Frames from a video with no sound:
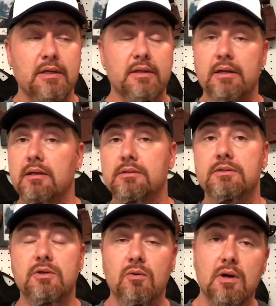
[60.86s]
anything else
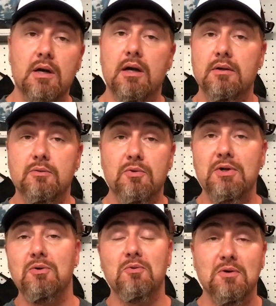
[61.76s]
that's going on out in the
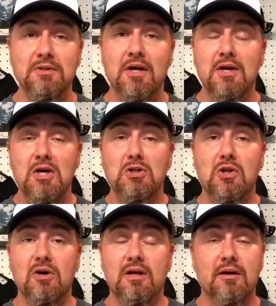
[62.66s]
real world
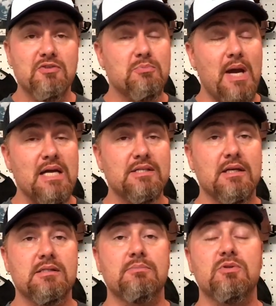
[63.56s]
long enough. Smash
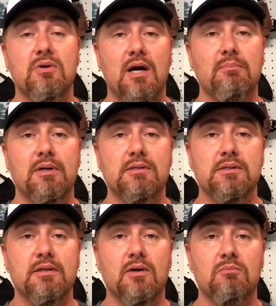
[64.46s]
that subscribe button
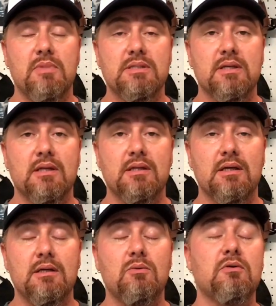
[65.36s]
so you don't miss
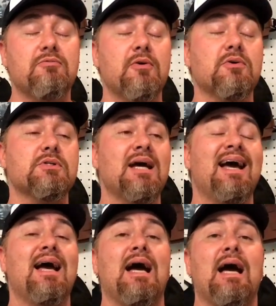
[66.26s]
anything. You know what, folks?
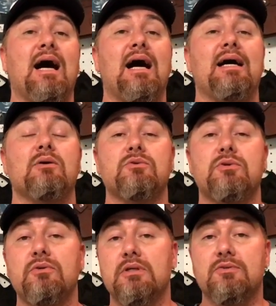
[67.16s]
I don't
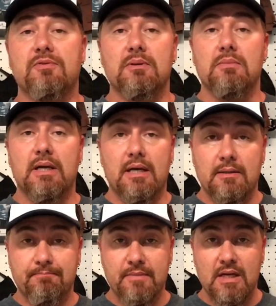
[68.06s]
do this for the money,
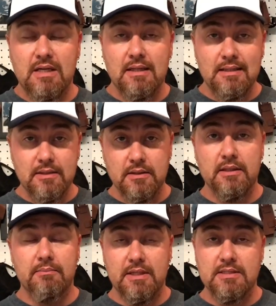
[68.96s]

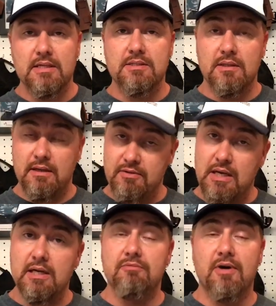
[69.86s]
clearly, because I still have a
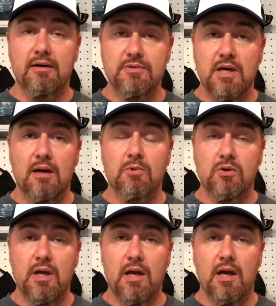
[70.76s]
9-to-5 job,
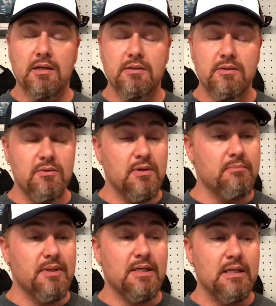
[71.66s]
okay? I do
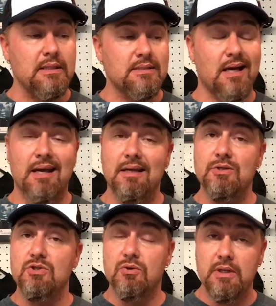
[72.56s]
it because I
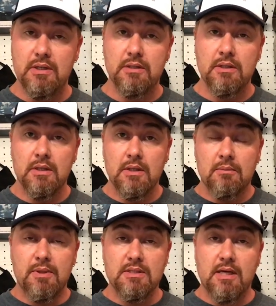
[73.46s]
enjoy it,
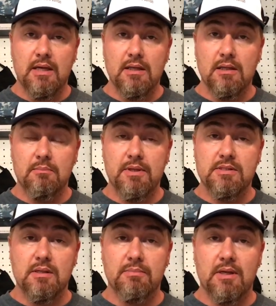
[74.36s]
because I get a little bit of
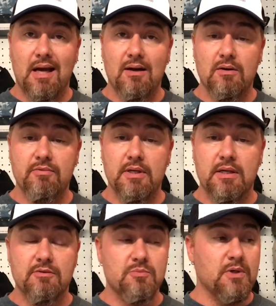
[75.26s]
something out of it.
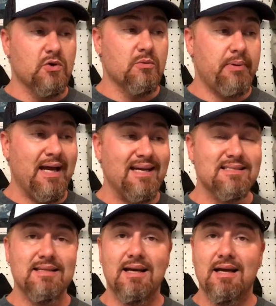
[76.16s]
It gives me a good
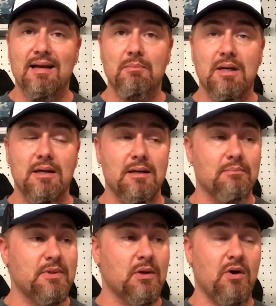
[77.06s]

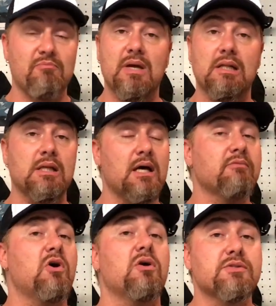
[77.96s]
pastime. You know, I've met a lot
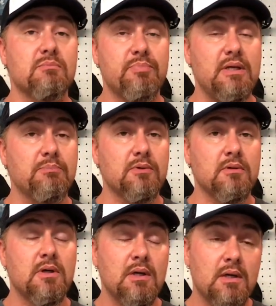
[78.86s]
of awesome
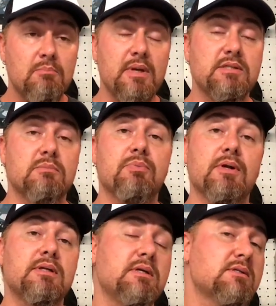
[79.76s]
people, made some
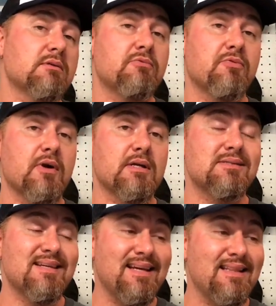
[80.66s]
pretty decent
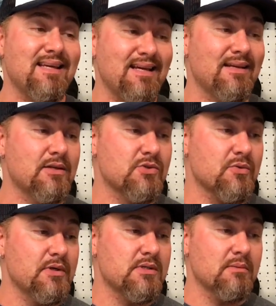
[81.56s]
friends in the
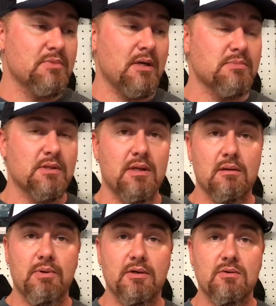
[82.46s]
industry. Sometimes I
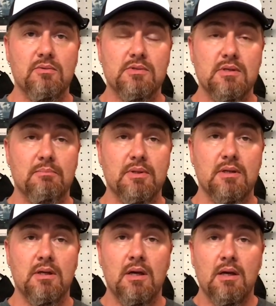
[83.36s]
think about doing
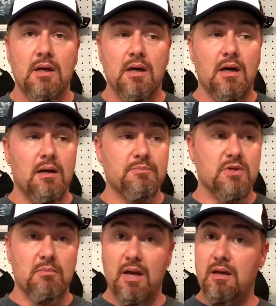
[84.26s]
something
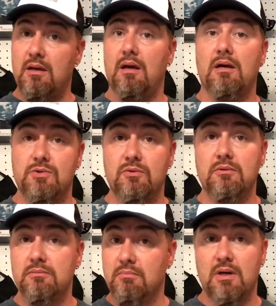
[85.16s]
to make
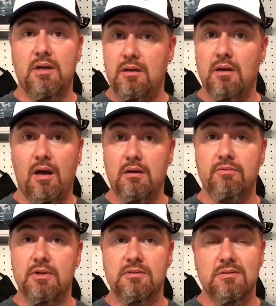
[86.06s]
actual money out
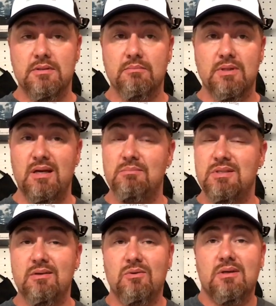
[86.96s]
of this, and
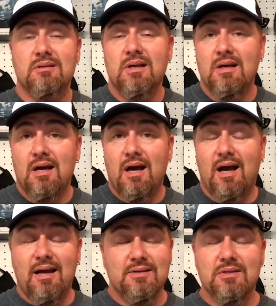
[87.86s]
sometimes, you know what,
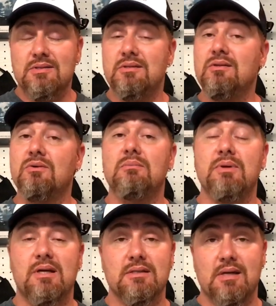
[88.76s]
I just do it
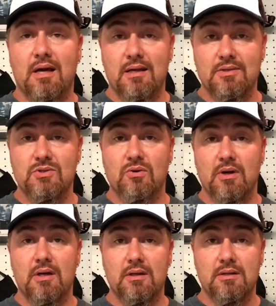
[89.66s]
because I
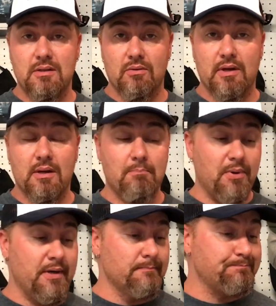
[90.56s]
enjoy doing it.
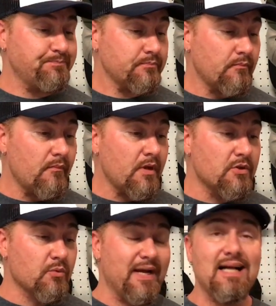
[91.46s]
But
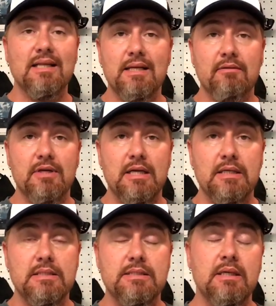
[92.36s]
the reality of it
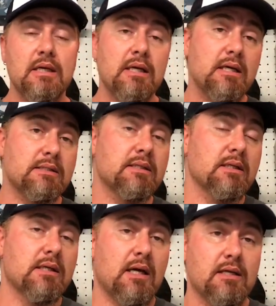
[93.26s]
is,
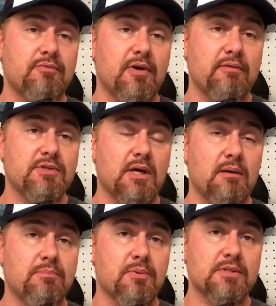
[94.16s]
until a 9-to-5
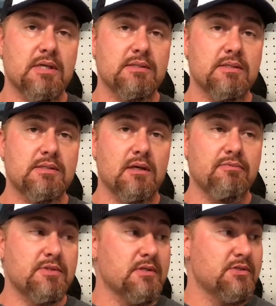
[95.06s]
job presents
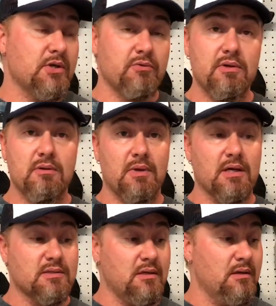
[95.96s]
itself and says, Joe, you can
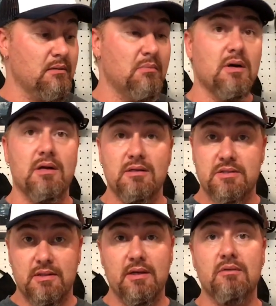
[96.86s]
make a ton of money
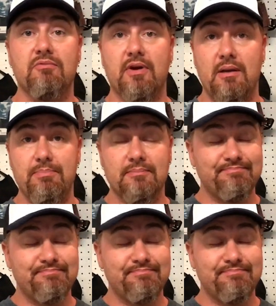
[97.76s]
slinging vape,